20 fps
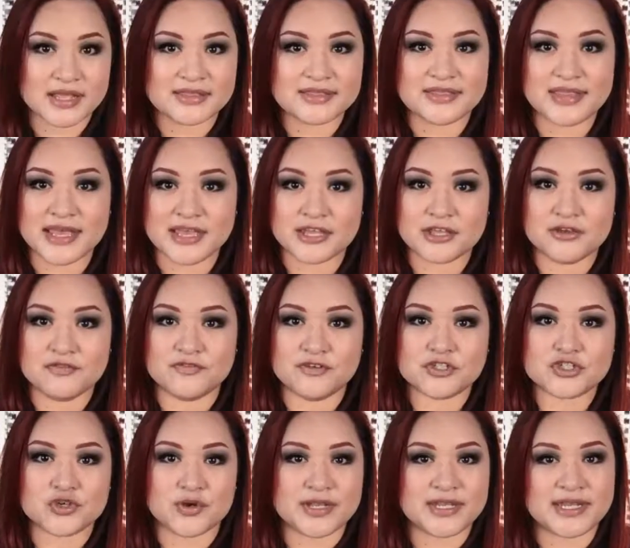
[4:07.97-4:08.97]
Thank you for
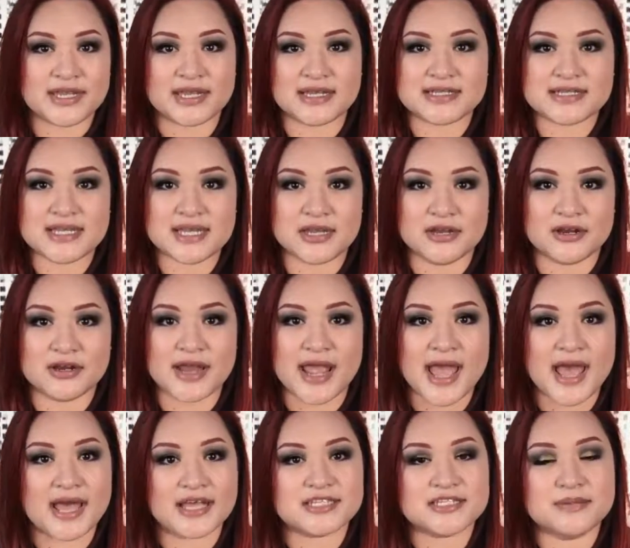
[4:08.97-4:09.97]
joining us here
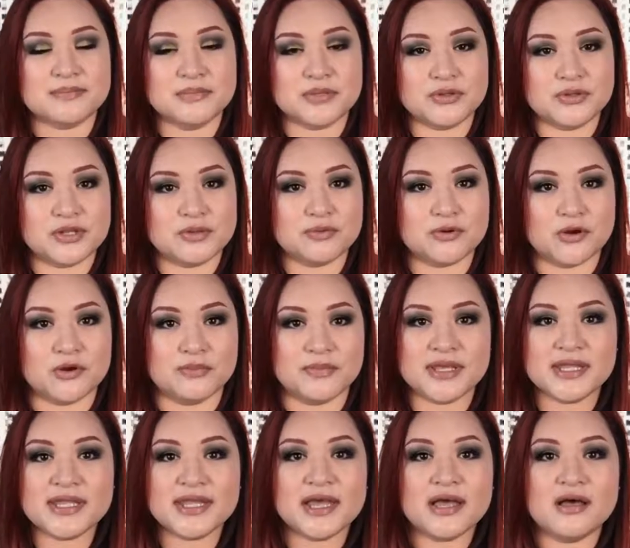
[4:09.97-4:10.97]
at BeautyPro
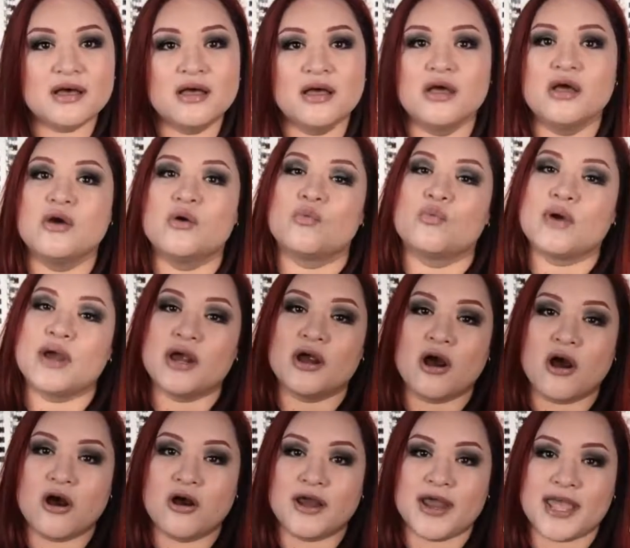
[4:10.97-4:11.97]
Media,
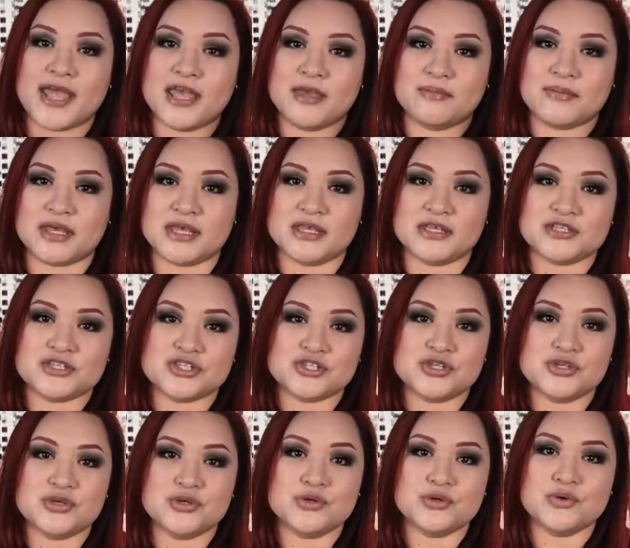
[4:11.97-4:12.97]
where our aim is
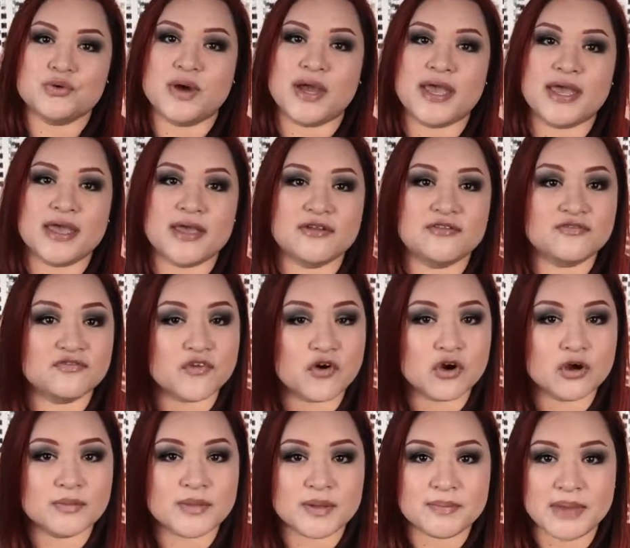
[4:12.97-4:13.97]
to
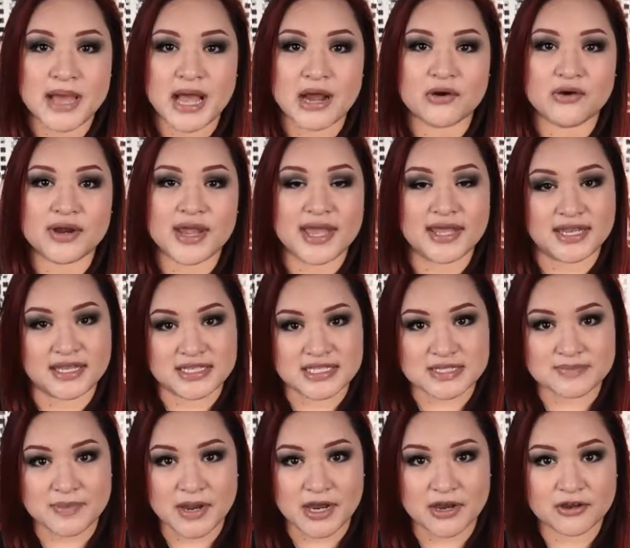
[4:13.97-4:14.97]
inform, empower, and
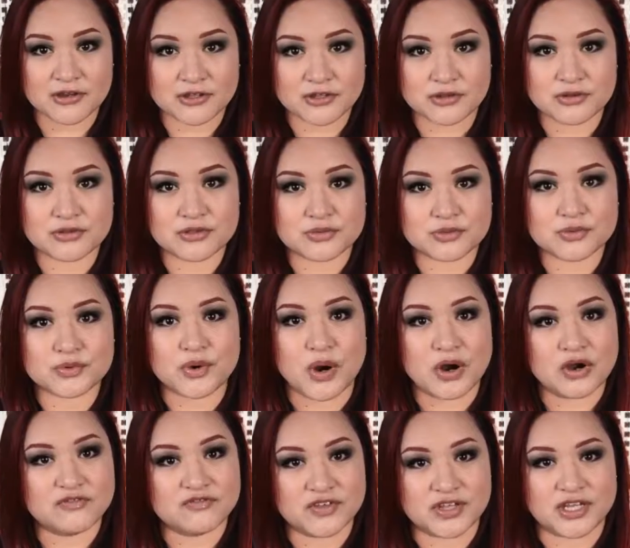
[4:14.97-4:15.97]
inspire you through
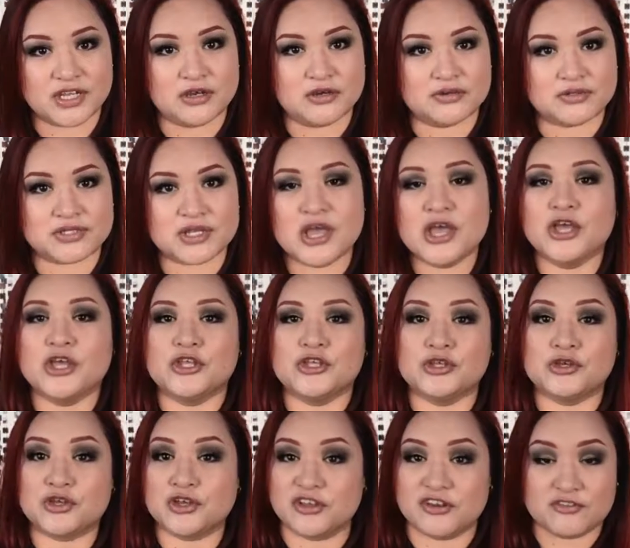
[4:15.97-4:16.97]
our videos.
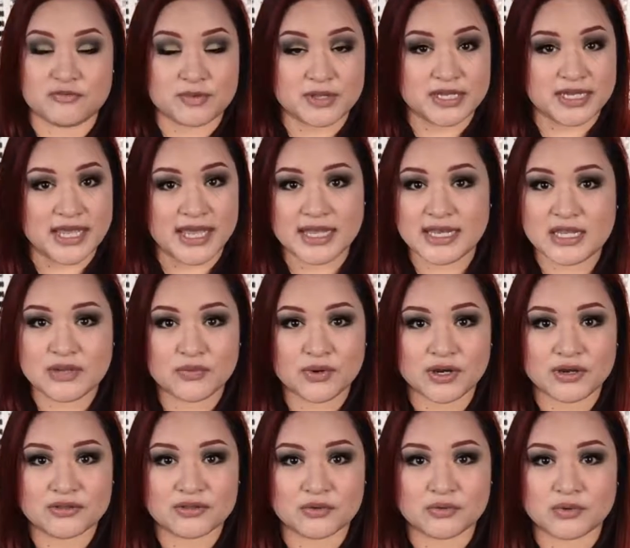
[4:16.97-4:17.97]
You could have been
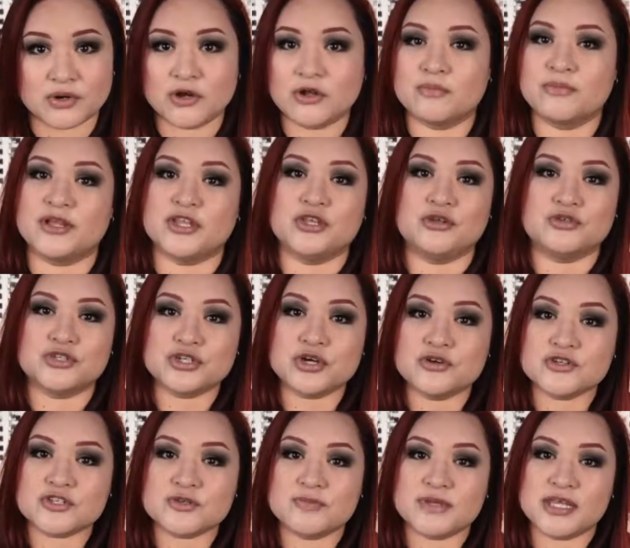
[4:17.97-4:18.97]
anywhere in the world, but you
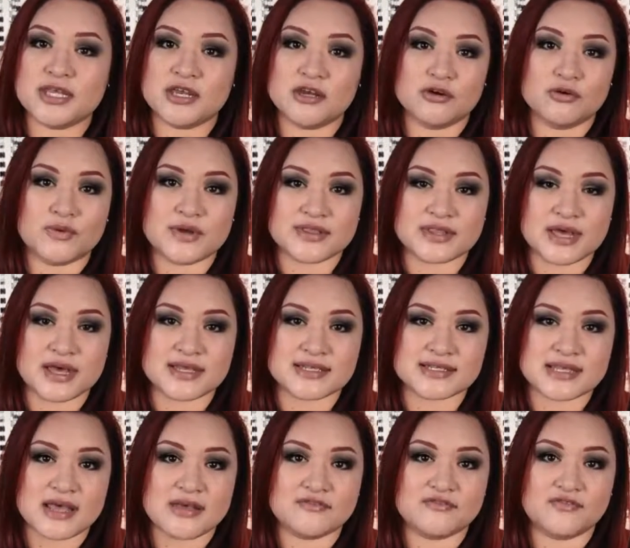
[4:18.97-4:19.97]
chose to be here with
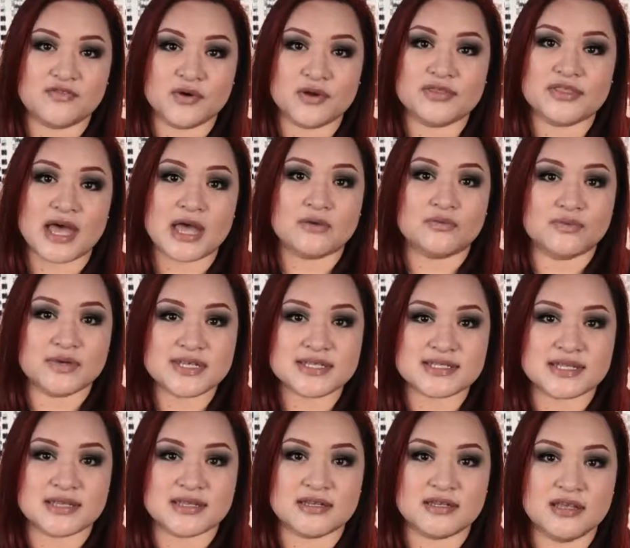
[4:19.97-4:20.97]
us, and for that
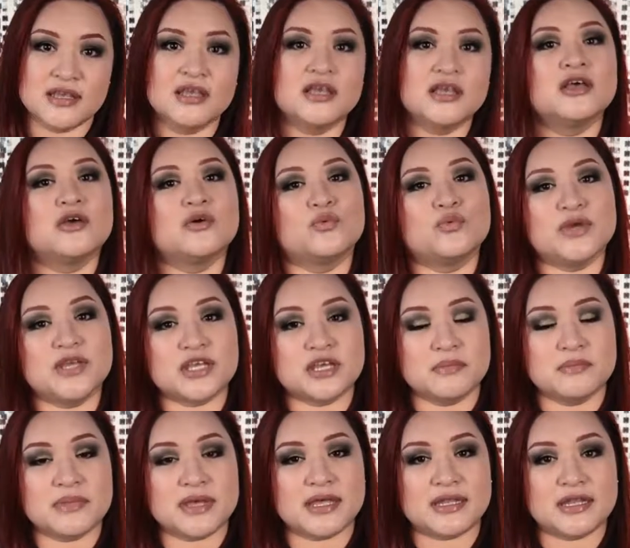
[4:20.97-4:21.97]
reason, we
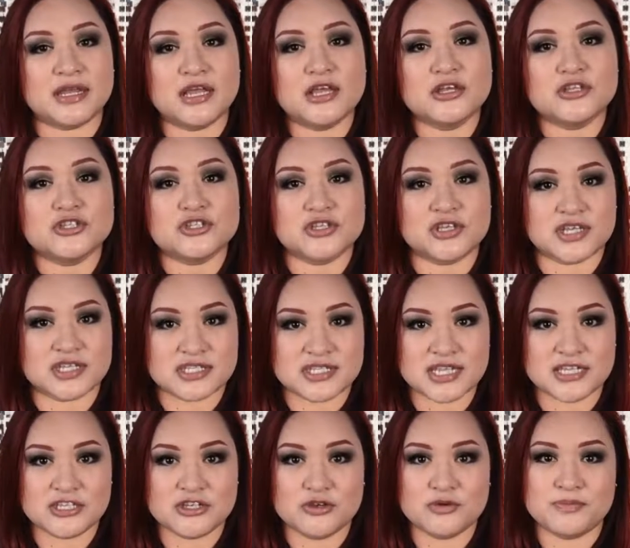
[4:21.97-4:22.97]
commit to
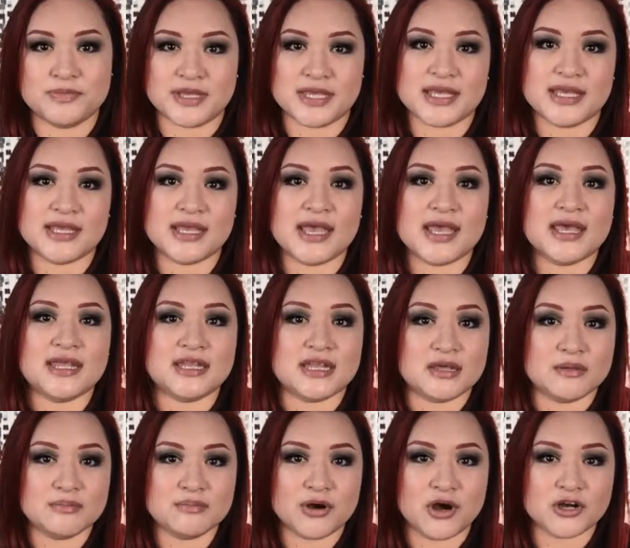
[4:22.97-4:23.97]
continue being an
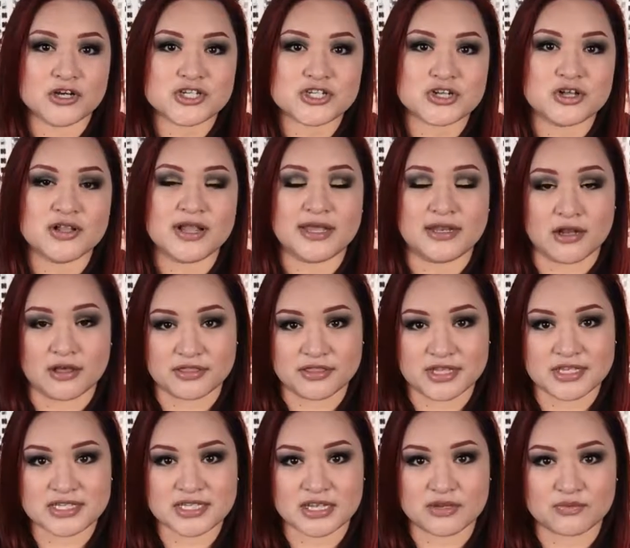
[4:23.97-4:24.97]
impartial and
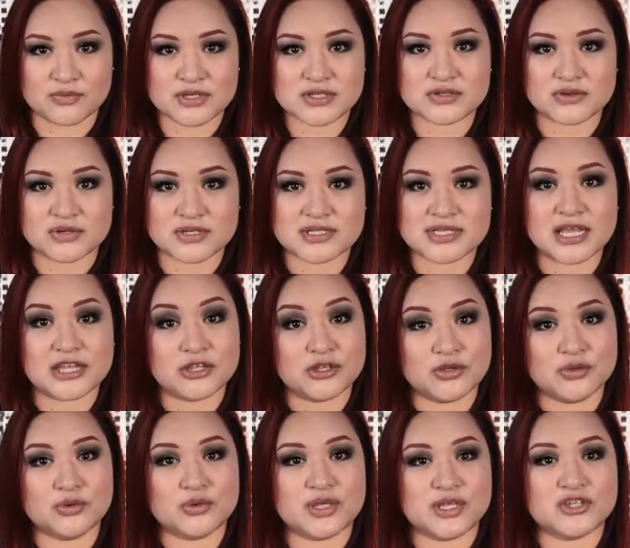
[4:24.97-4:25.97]
authentic resource that
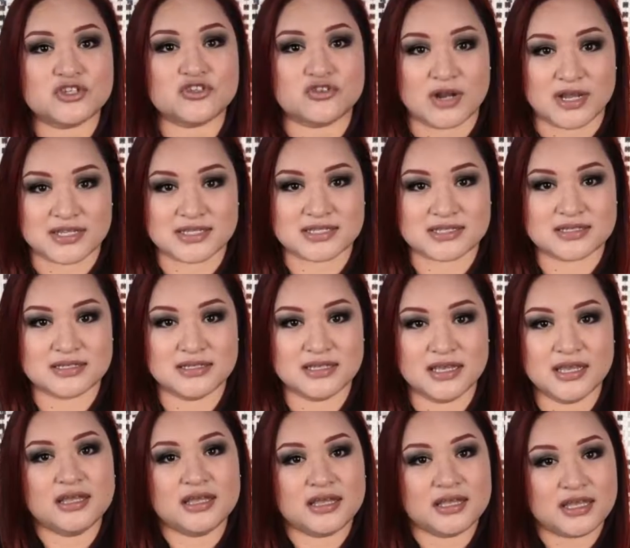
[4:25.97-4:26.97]
you can trust.
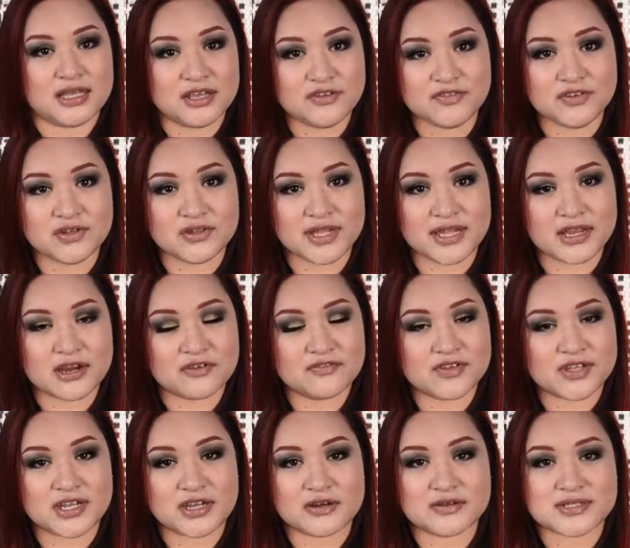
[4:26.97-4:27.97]
If you like our
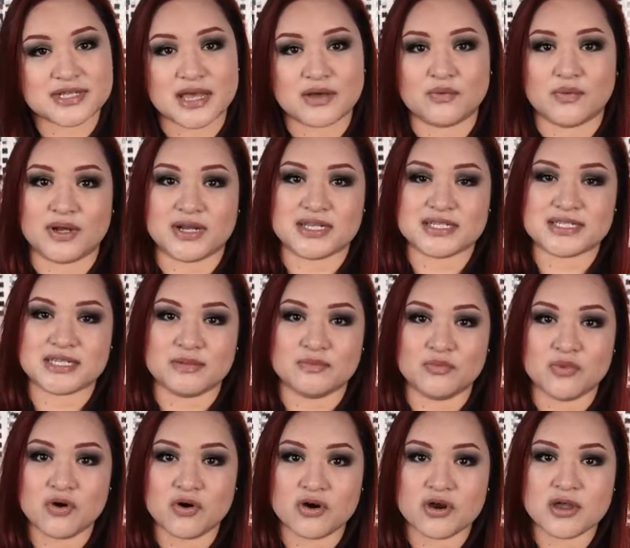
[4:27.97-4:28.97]
videos and want to see
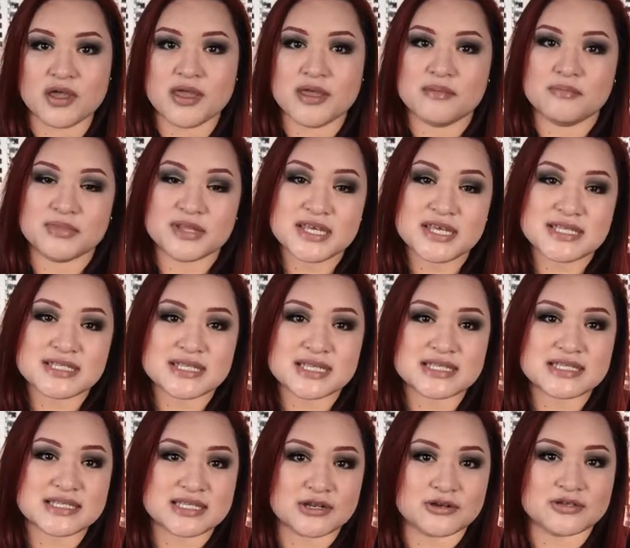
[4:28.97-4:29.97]
more, please
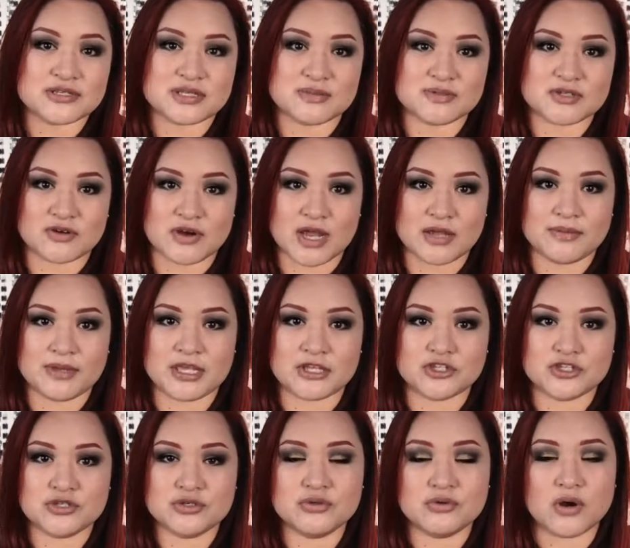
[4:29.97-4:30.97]
consider subscribing
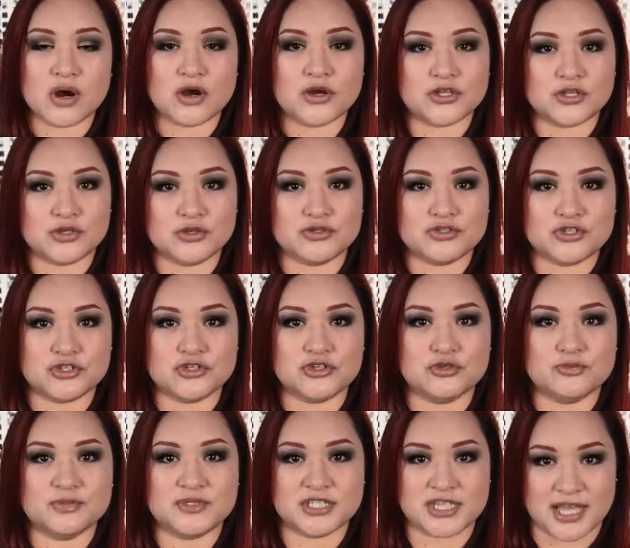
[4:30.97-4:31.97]
to our
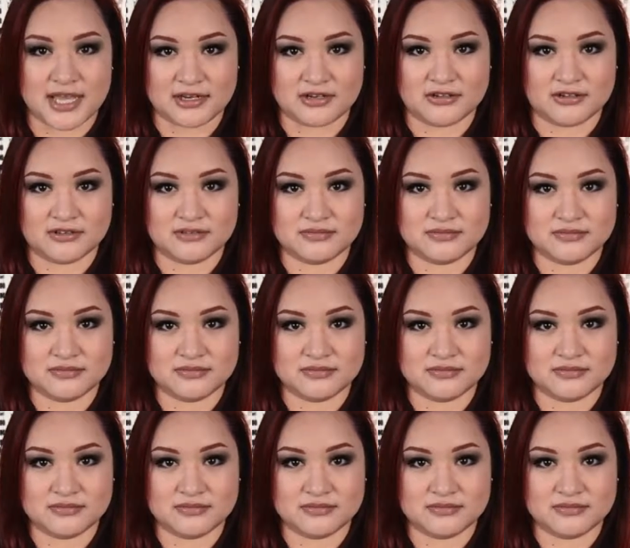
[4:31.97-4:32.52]
YouTube channel.